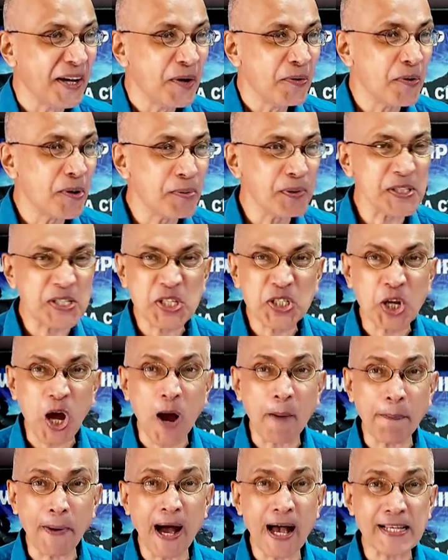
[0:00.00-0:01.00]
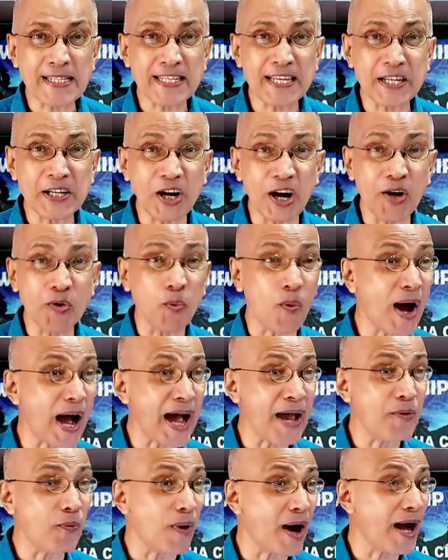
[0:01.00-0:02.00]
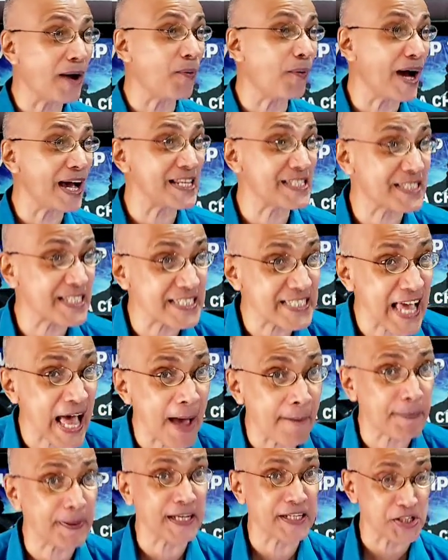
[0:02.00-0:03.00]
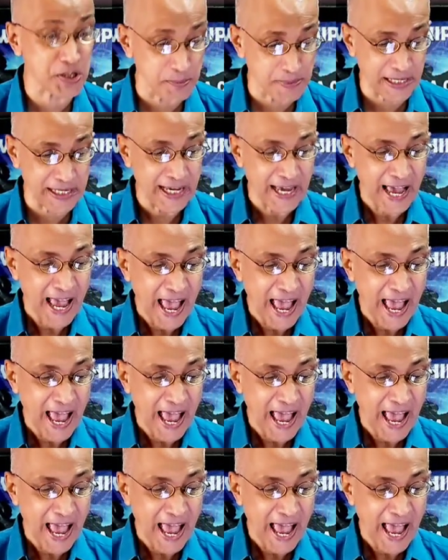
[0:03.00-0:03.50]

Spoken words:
We will stop asking God why is this happening to me?